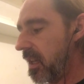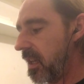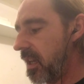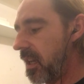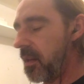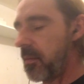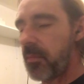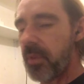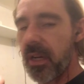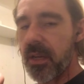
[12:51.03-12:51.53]

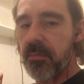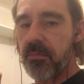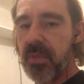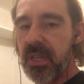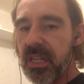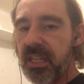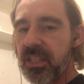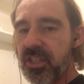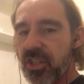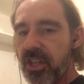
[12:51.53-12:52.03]
And by
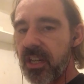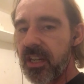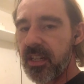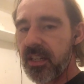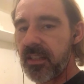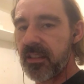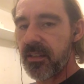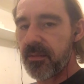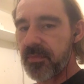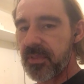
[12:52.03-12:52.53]
MIDI
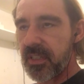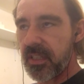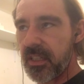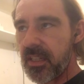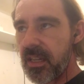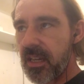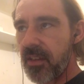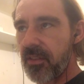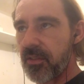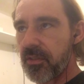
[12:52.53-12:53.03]
chaining them
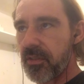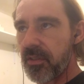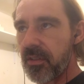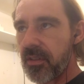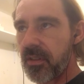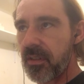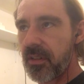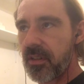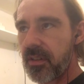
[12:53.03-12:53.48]
together,